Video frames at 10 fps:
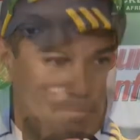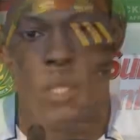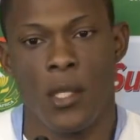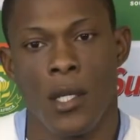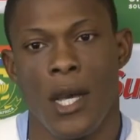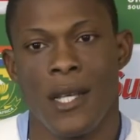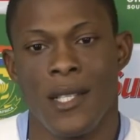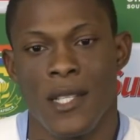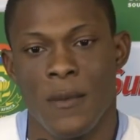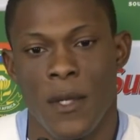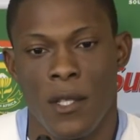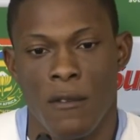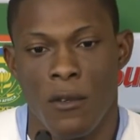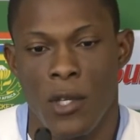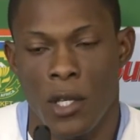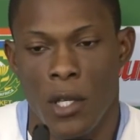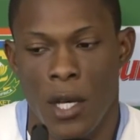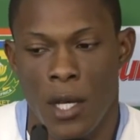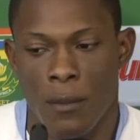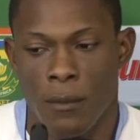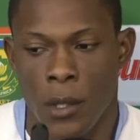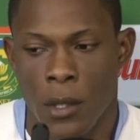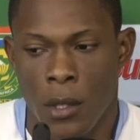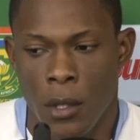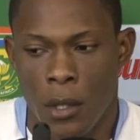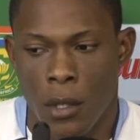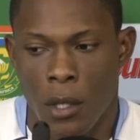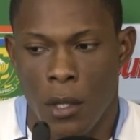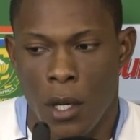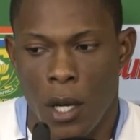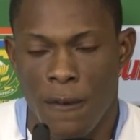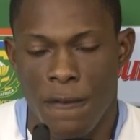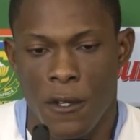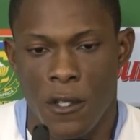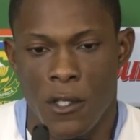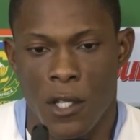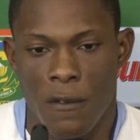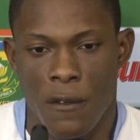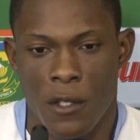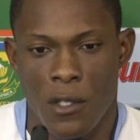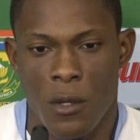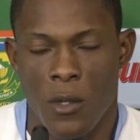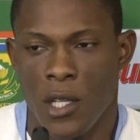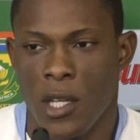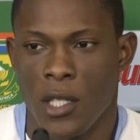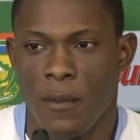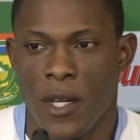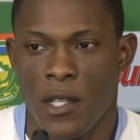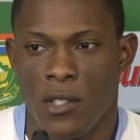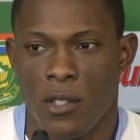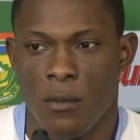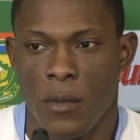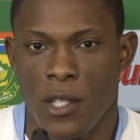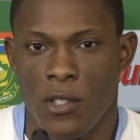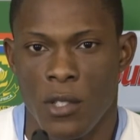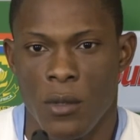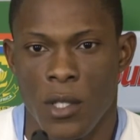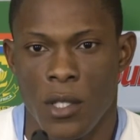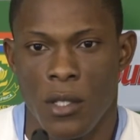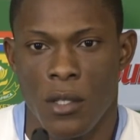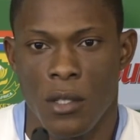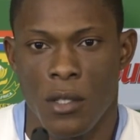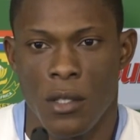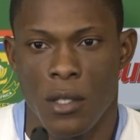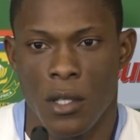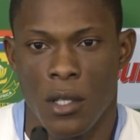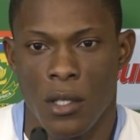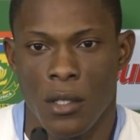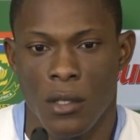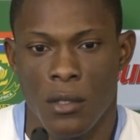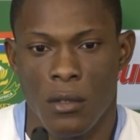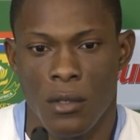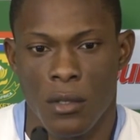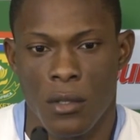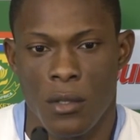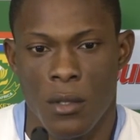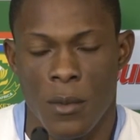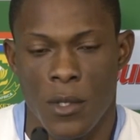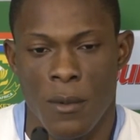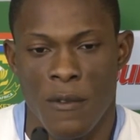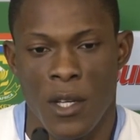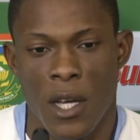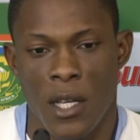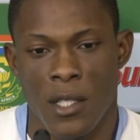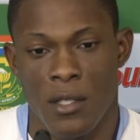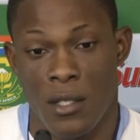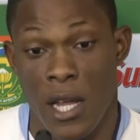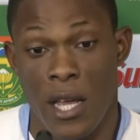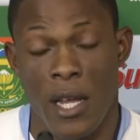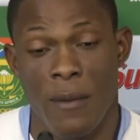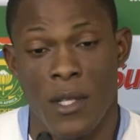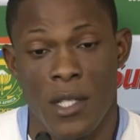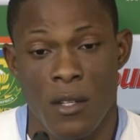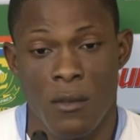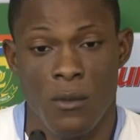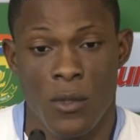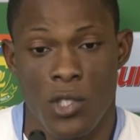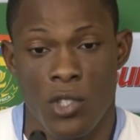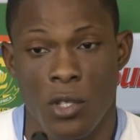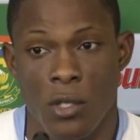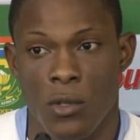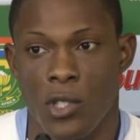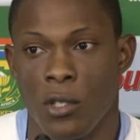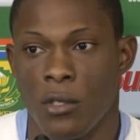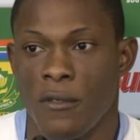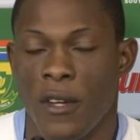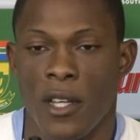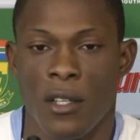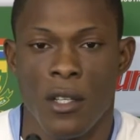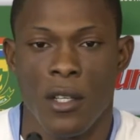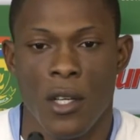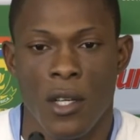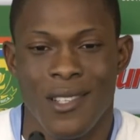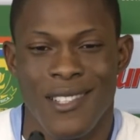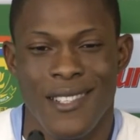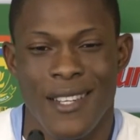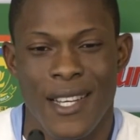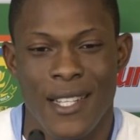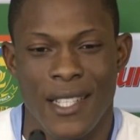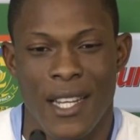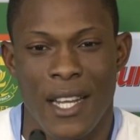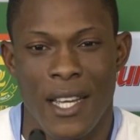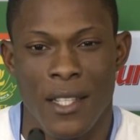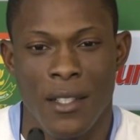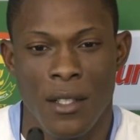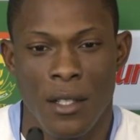I think assessment of the wicket, at first there was a lot of maestro in the wicket, and some of the guys like myself struggled to find the length and line,